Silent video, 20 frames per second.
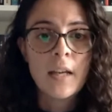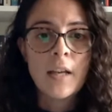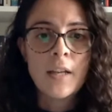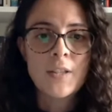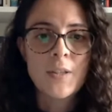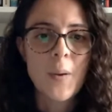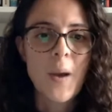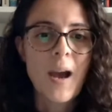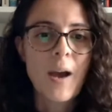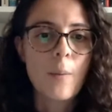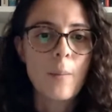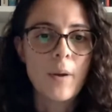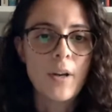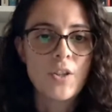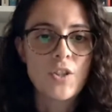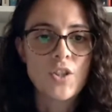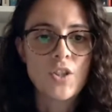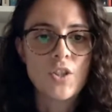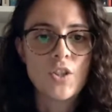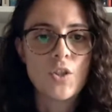So how
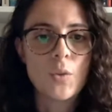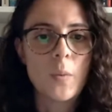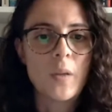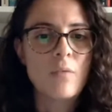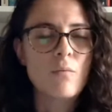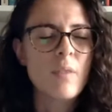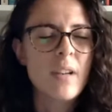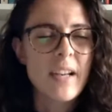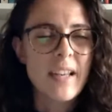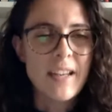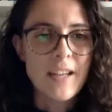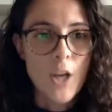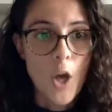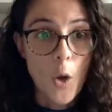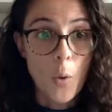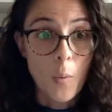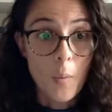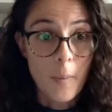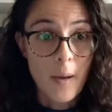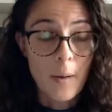much do we really
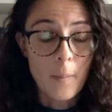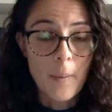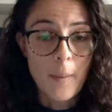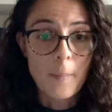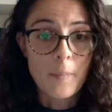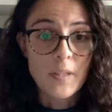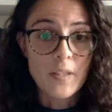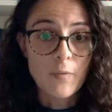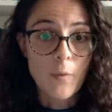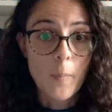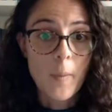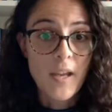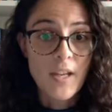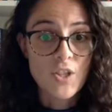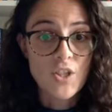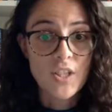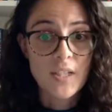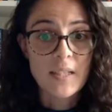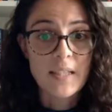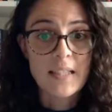know about members of a
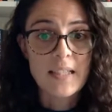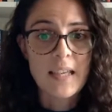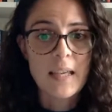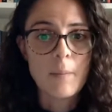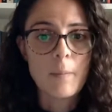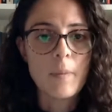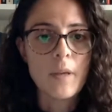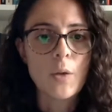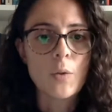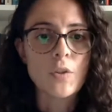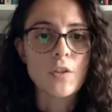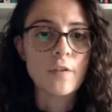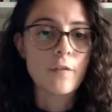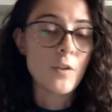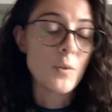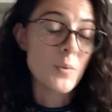pension scheme beyond a few